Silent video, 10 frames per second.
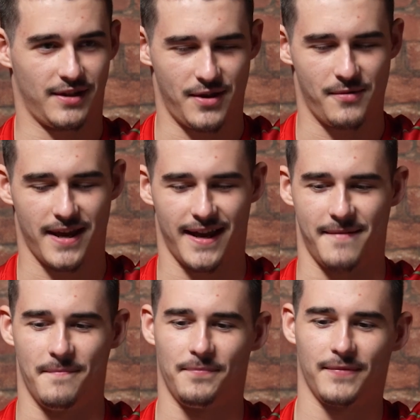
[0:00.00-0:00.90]
the
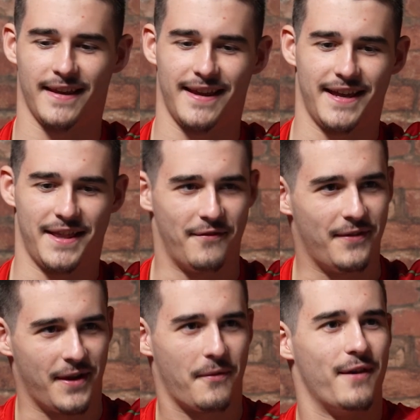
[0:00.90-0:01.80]
UK,
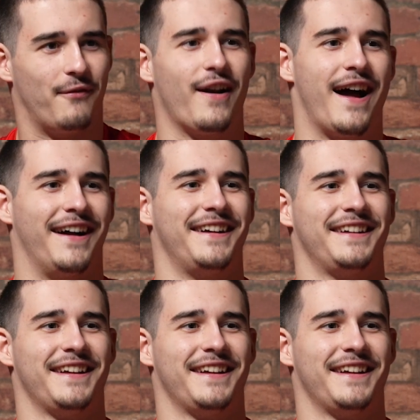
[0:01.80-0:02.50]
they're quite flat.